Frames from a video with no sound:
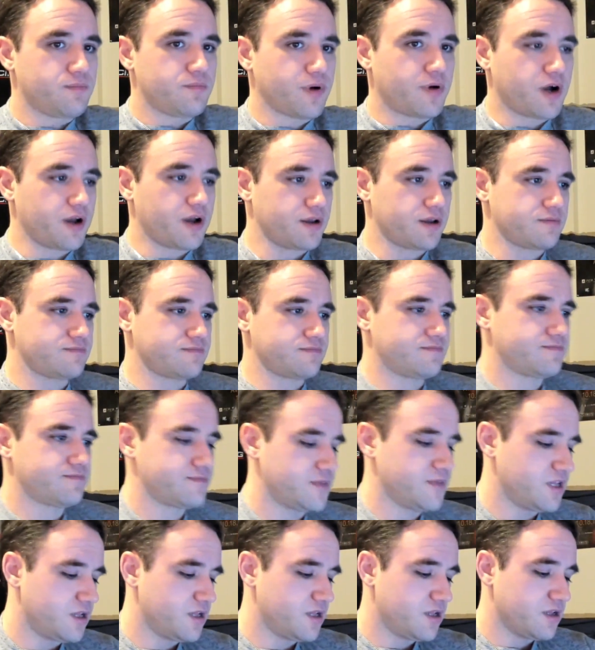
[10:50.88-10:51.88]
But
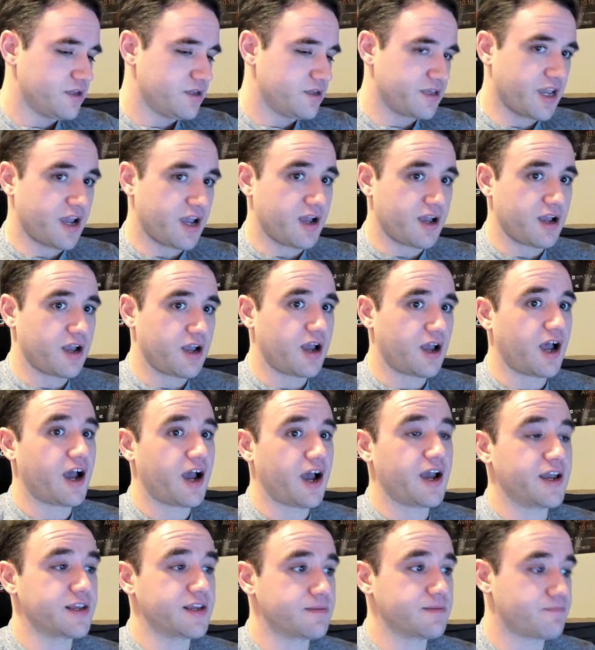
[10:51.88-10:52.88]
yeah,
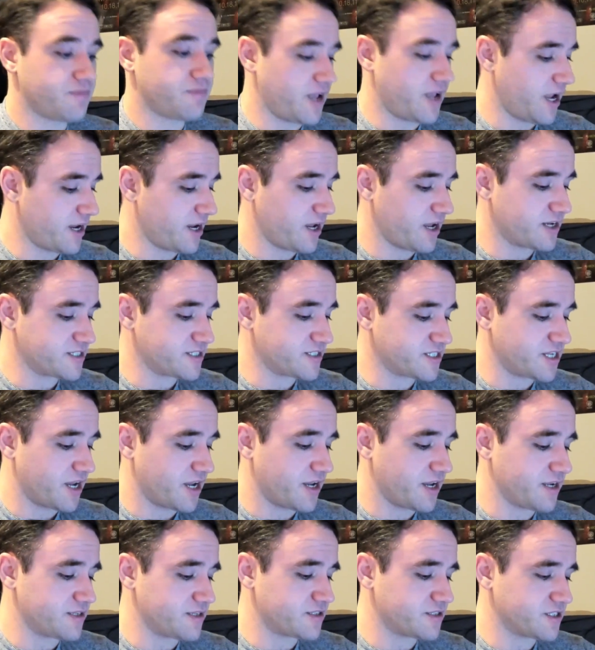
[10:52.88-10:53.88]
I gotta
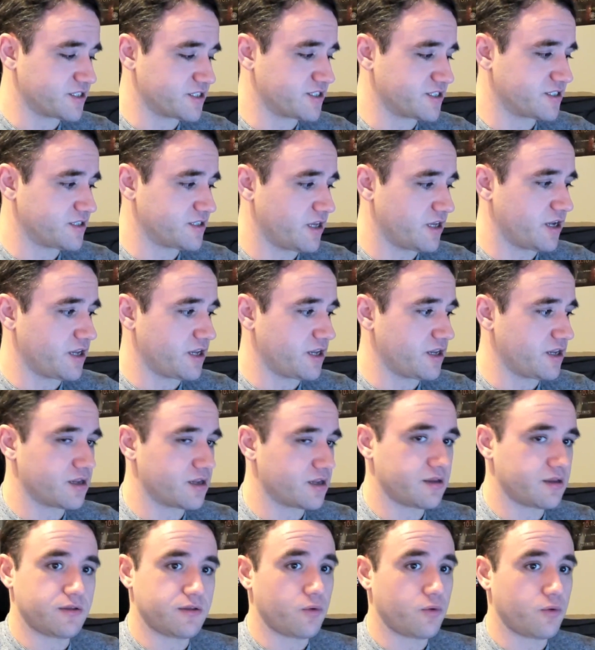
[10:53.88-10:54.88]
say, just like
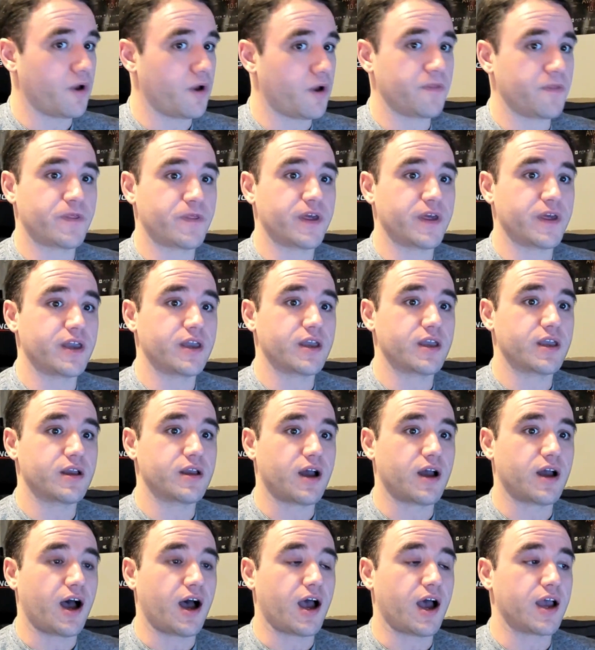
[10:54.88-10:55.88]
the one thing
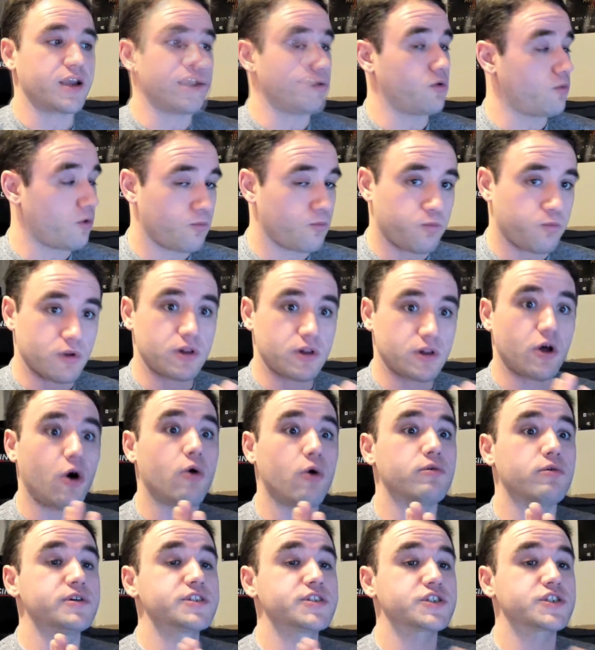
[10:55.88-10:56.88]
I will
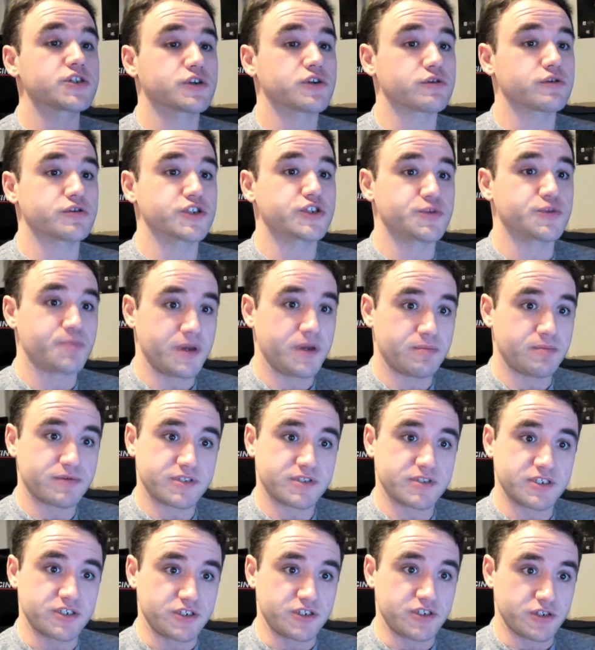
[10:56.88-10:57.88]
always encourage people
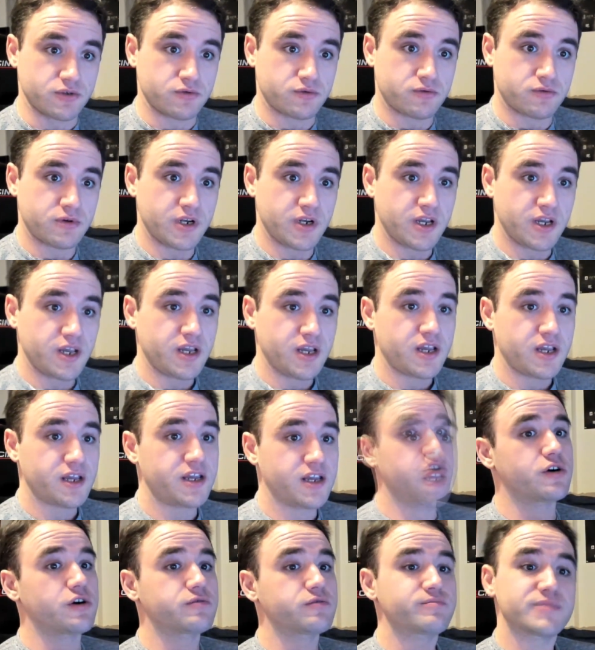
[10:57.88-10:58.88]
to do
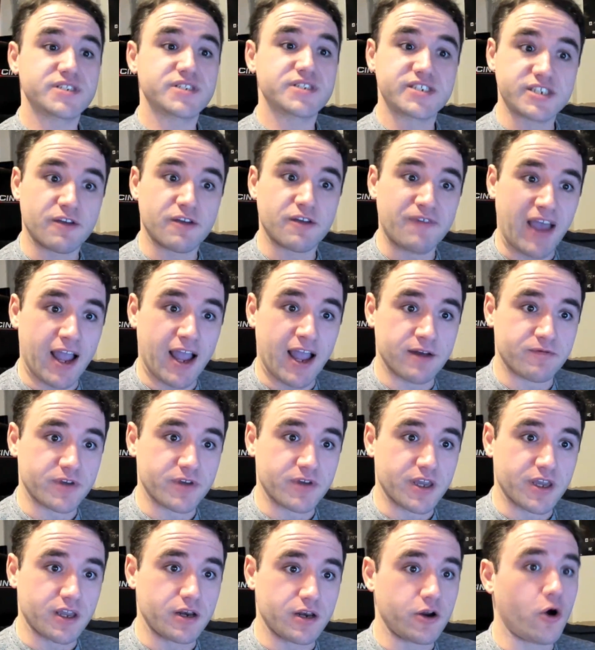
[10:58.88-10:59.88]
is
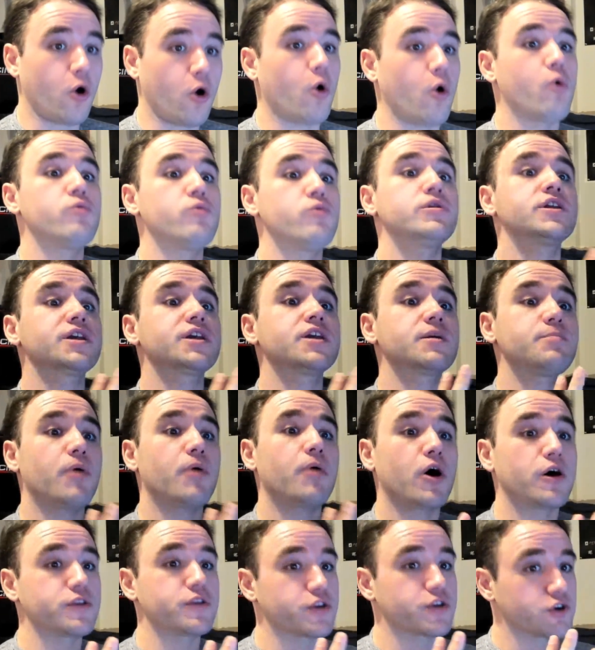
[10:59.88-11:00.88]
self-advocate only
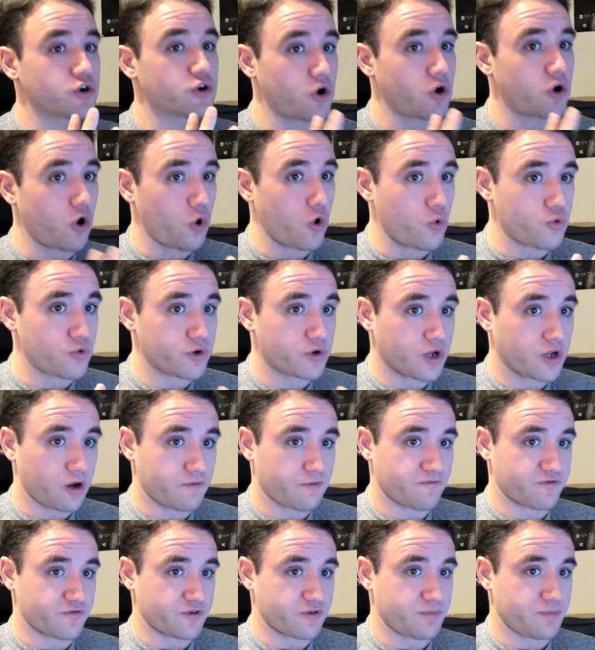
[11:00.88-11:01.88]
upon their own
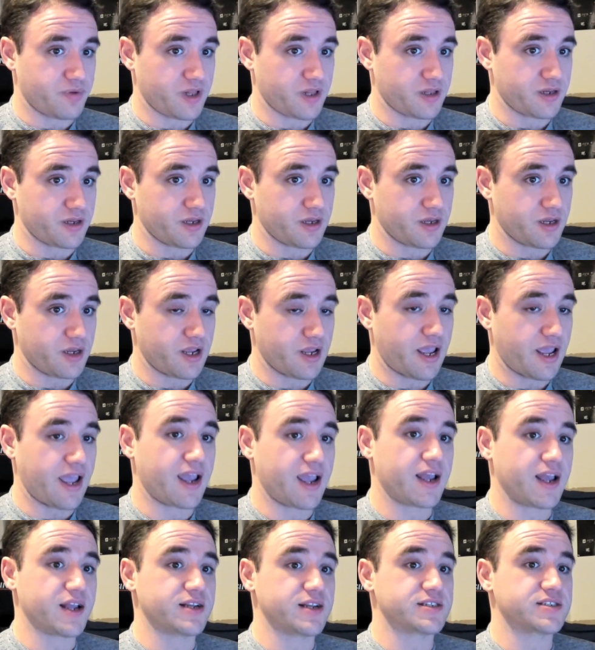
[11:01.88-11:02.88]
comfortability.
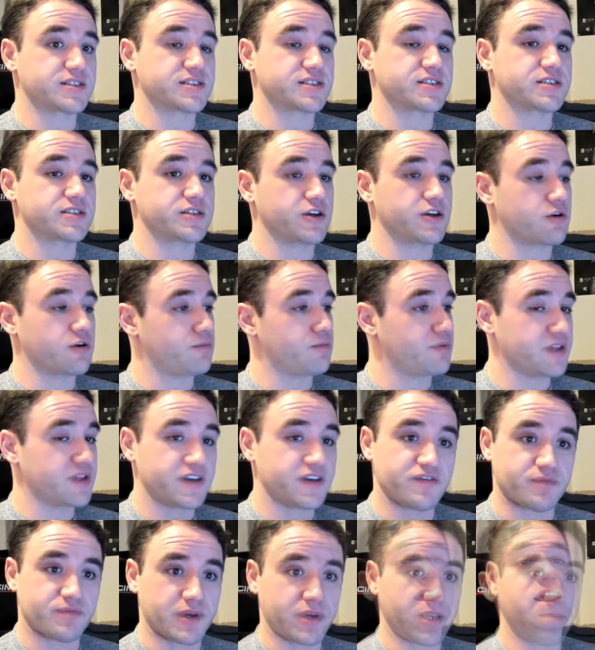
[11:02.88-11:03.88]
And
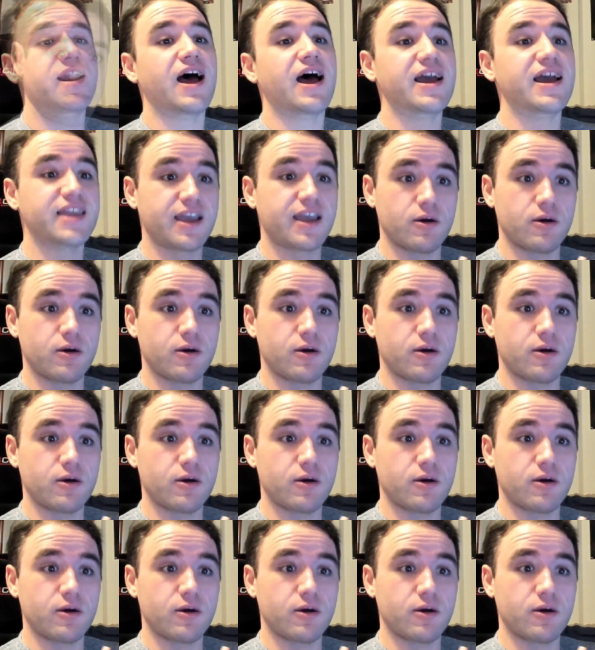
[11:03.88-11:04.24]
believe me, I